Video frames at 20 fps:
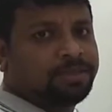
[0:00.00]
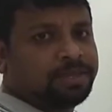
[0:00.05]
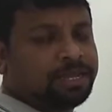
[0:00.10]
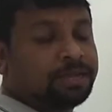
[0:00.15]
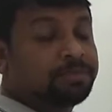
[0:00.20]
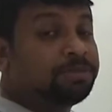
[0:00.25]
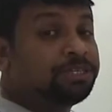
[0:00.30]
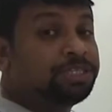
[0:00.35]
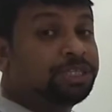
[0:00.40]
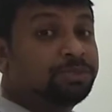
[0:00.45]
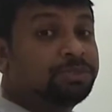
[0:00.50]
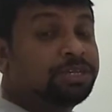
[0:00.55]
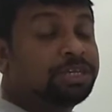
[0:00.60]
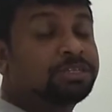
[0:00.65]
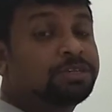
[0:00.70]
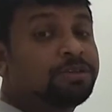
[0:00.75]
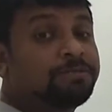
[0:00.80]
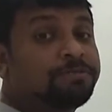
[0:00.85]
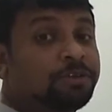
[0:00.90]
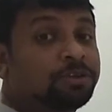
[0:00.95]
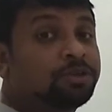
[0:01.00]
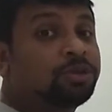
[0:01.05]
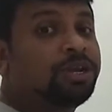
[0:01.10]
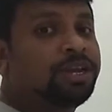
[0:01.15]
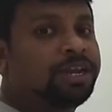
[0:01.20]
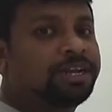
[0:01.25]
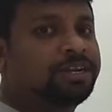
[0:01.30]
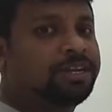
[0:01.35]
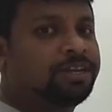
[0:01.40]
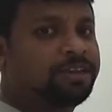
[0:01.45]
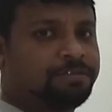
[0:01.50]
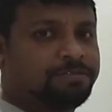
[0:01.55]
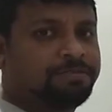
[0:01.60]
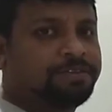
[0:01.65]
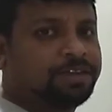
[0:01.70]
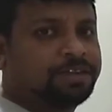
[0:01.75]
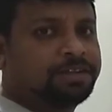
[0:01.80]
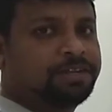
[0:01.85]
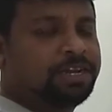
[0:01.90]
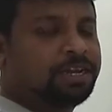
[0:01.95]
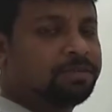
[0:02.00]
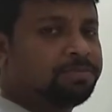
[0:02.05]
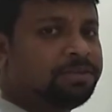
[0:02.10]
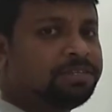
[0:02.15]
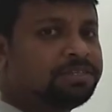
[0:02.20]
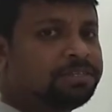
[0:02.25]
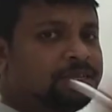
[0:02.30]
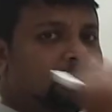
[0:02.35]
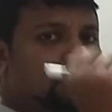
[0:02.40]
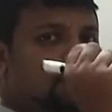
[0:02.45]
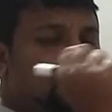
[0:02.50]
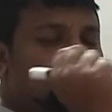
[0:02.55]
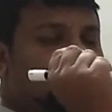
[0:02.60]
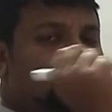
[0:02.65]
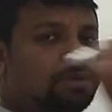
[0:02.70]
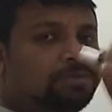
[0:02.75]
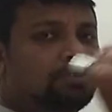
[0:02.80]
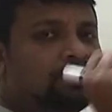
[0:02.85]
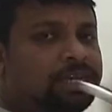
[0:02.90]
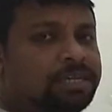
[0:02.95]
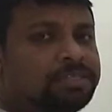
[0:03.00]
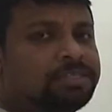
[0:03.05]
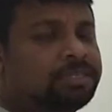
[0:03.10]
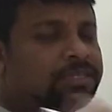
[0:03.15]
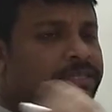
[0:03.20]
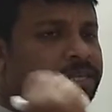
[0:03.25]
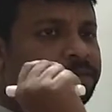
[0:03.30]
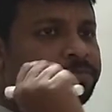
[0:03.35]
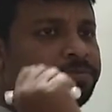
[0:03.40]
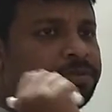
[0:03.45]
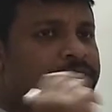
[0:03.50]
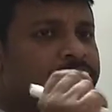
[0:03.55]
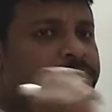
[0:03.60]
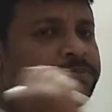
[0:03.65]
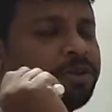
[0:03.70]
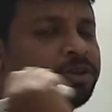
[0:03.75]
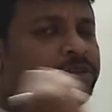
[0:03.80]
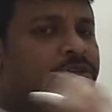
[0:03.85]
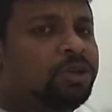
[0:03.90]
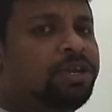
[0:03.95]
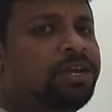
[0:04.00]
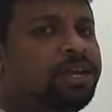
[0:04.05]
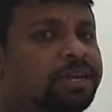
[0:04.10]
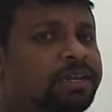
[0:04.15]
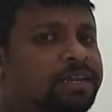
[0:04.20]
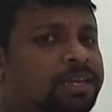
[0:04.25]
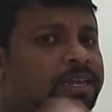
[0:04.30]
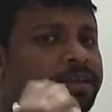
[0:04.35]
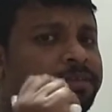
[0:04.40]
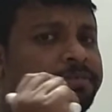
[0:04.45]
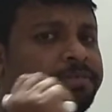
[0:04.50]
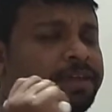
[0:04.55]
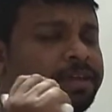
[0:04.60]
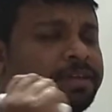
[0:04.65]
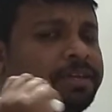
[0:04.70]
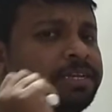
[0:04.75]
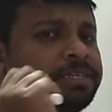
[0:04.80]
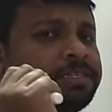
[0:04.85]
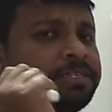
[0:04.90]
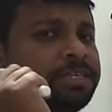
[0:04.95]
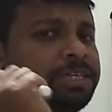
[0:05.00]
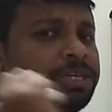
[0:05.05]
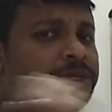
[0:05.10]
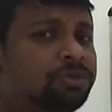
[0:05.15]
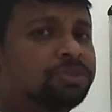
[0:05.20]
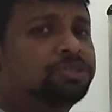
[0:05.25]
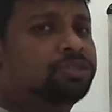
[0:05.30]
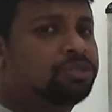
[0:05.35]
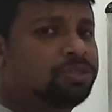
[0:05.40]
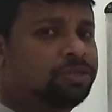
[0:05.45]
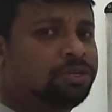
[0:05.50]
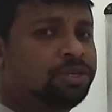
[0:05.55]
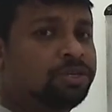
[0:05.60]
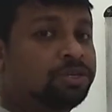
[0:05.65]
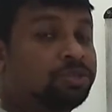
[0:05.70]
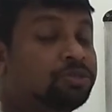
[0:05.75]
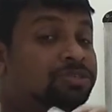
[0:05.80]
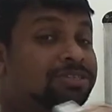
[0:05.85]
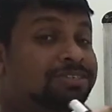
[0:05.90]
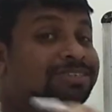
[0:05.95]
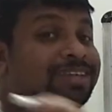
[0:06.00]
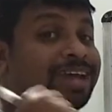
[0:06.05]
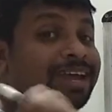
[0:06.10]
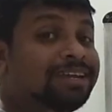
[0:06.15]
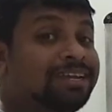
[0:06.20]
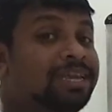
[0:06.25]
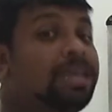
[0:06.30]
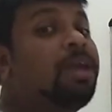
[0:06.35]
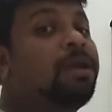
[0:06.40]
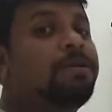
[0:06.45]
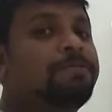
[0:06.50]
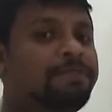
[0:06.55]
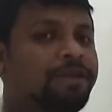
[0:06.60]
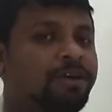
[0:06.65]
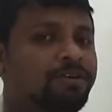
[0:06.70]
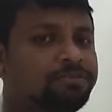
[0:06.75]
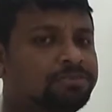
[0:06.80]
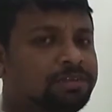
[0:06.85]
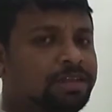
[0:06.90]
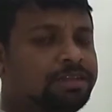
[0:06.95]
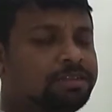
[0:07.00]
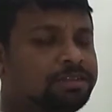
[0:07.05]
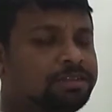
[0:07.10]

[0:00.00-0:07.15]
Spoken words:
That means uses of photoelectric effect. That means photoelectric effect is used to study about